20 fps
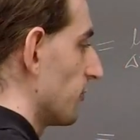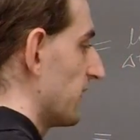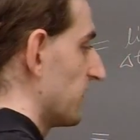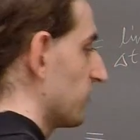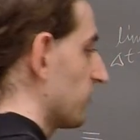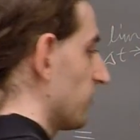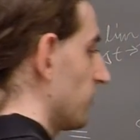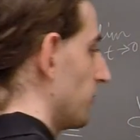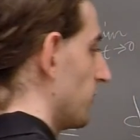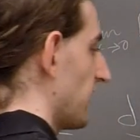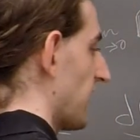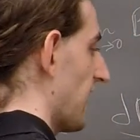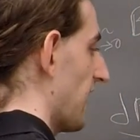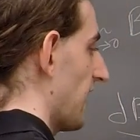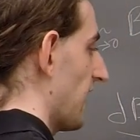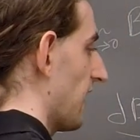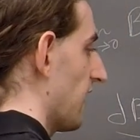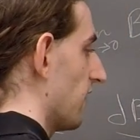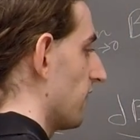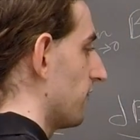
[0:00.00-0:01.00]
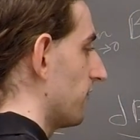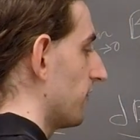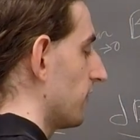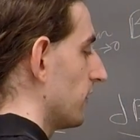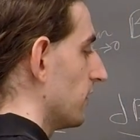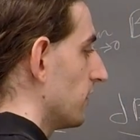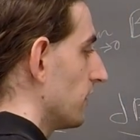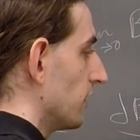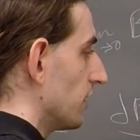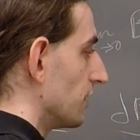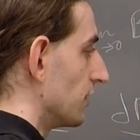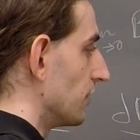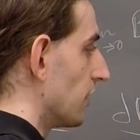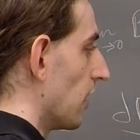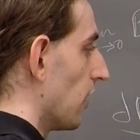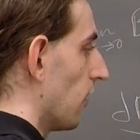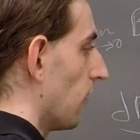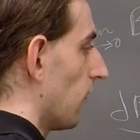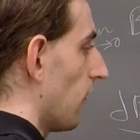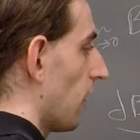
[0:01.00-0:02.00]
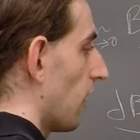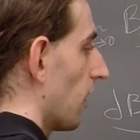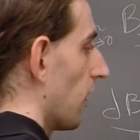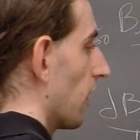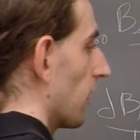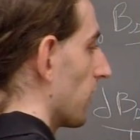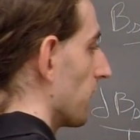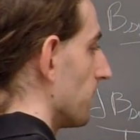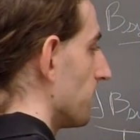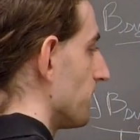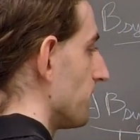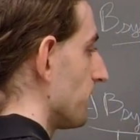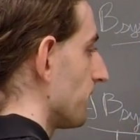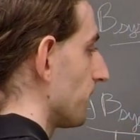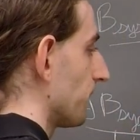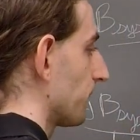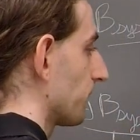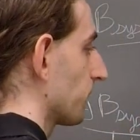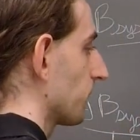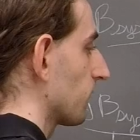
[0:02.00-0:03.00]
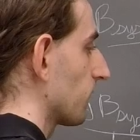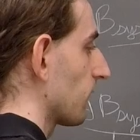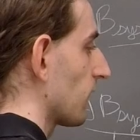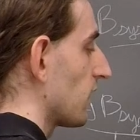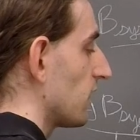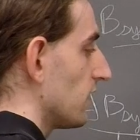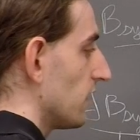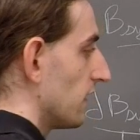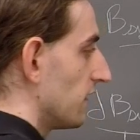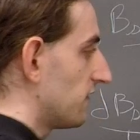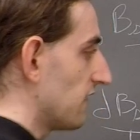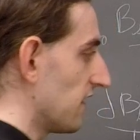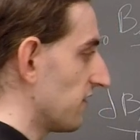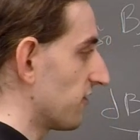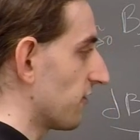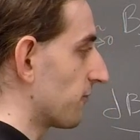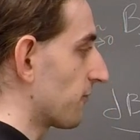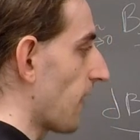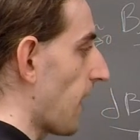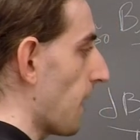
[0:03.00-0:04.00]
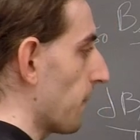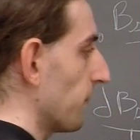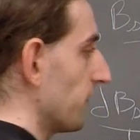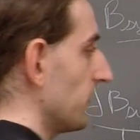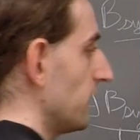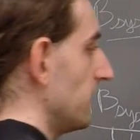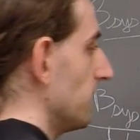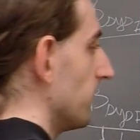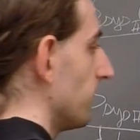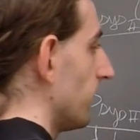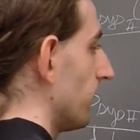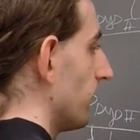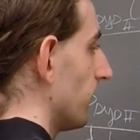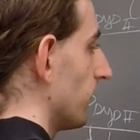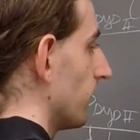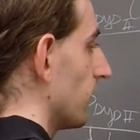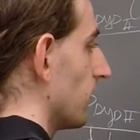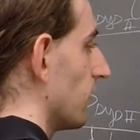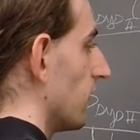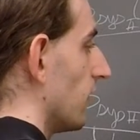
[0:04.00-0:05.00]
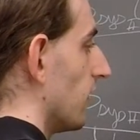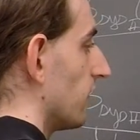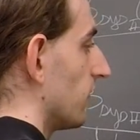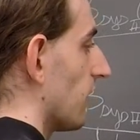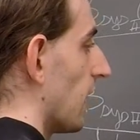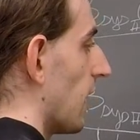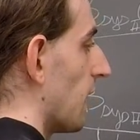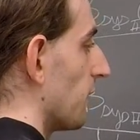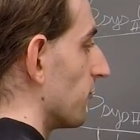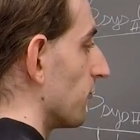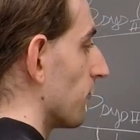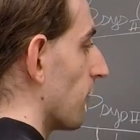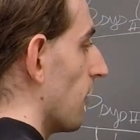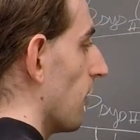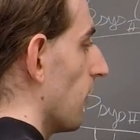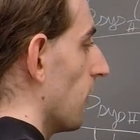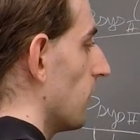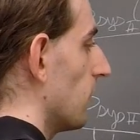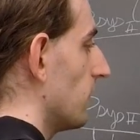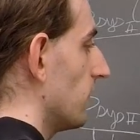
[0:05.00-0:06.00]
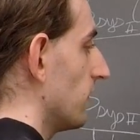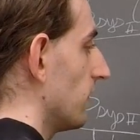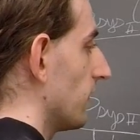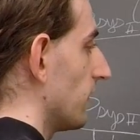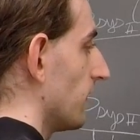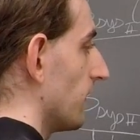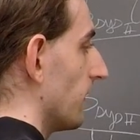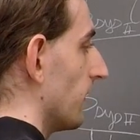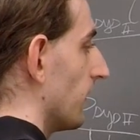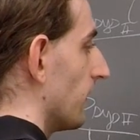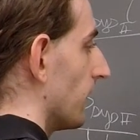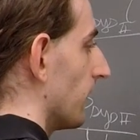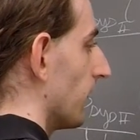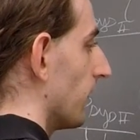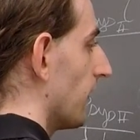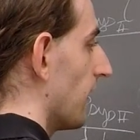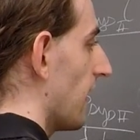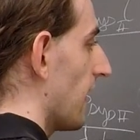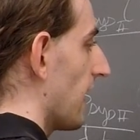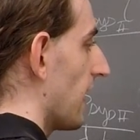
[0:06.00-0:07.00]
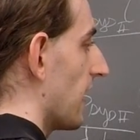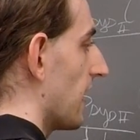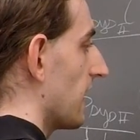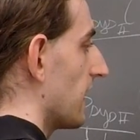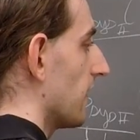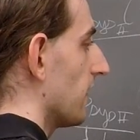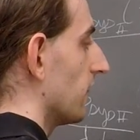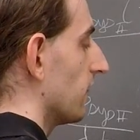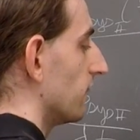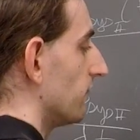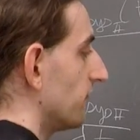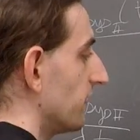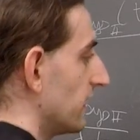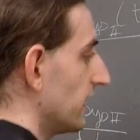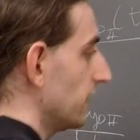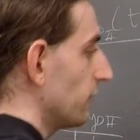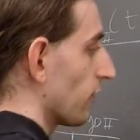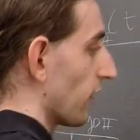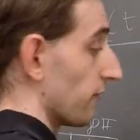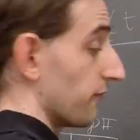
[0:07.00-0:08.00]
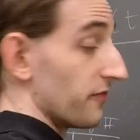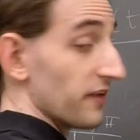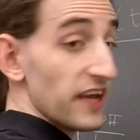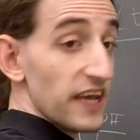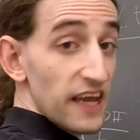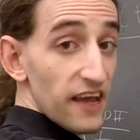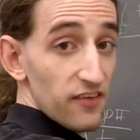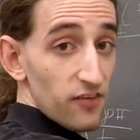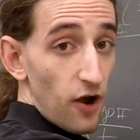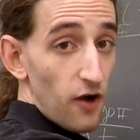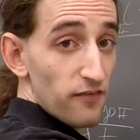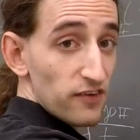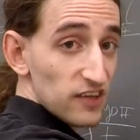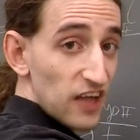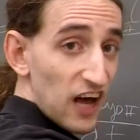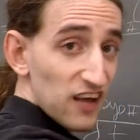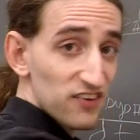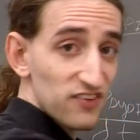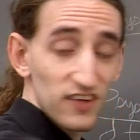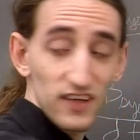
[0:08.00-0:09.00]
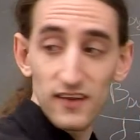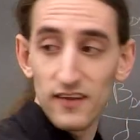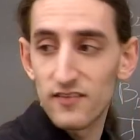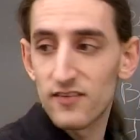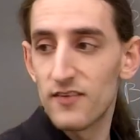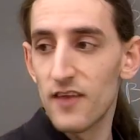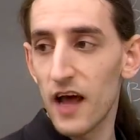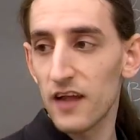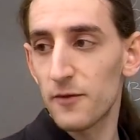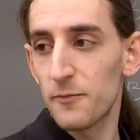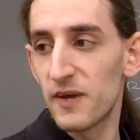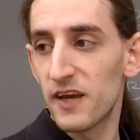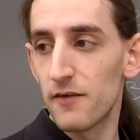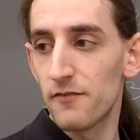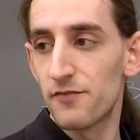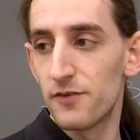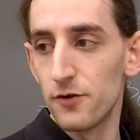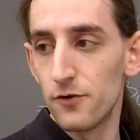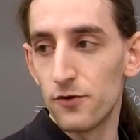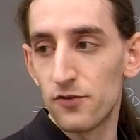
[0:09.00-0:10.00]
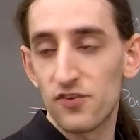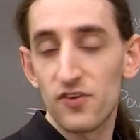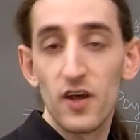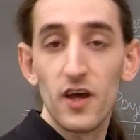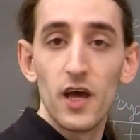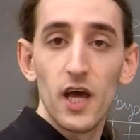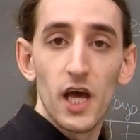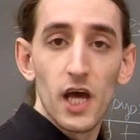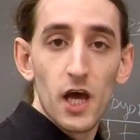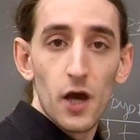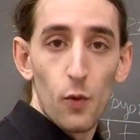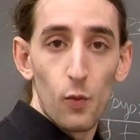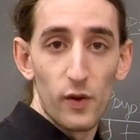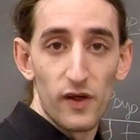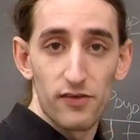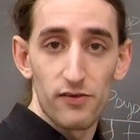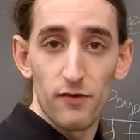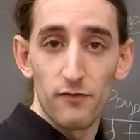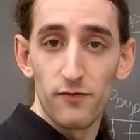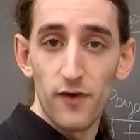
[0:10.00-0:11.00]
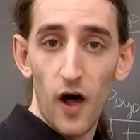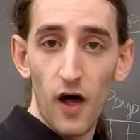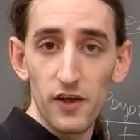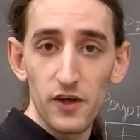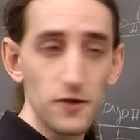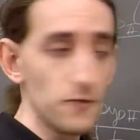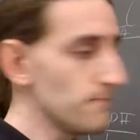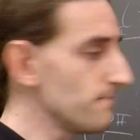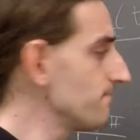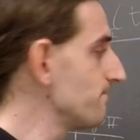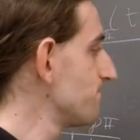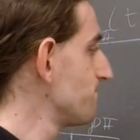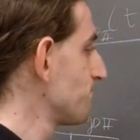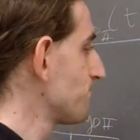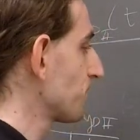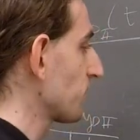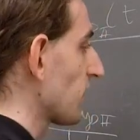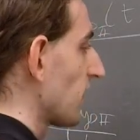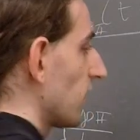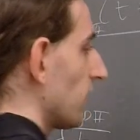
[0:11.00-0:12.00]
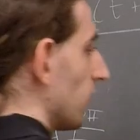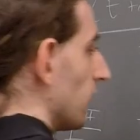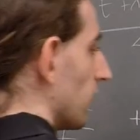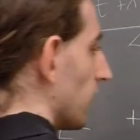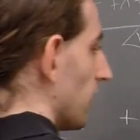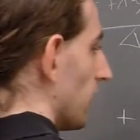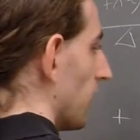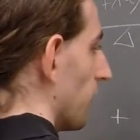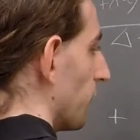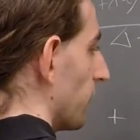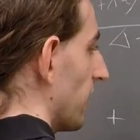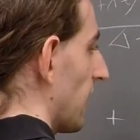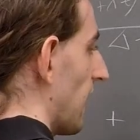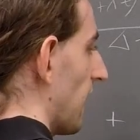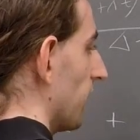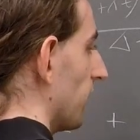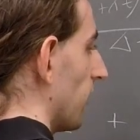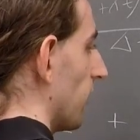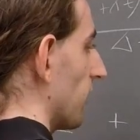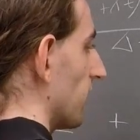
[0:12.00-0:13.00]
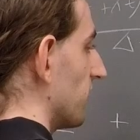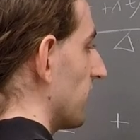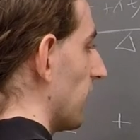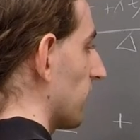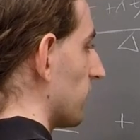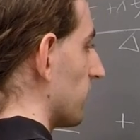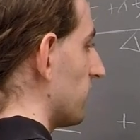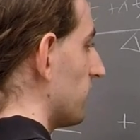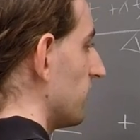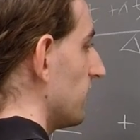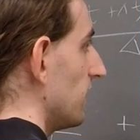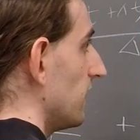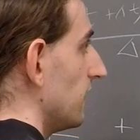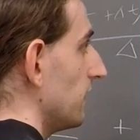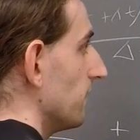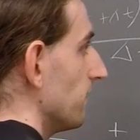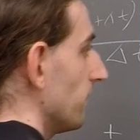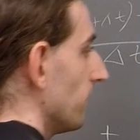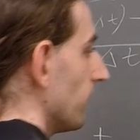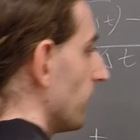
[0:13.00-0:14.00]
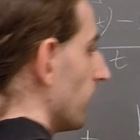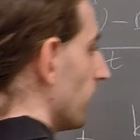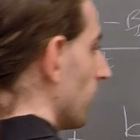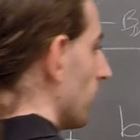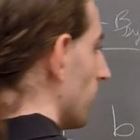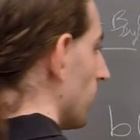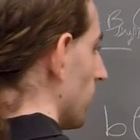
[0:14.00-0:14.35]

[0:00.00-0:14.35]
basically we have, our extensive property times rho a v, where v is our velocity. It's not to be confused with volume. And we have our delta t.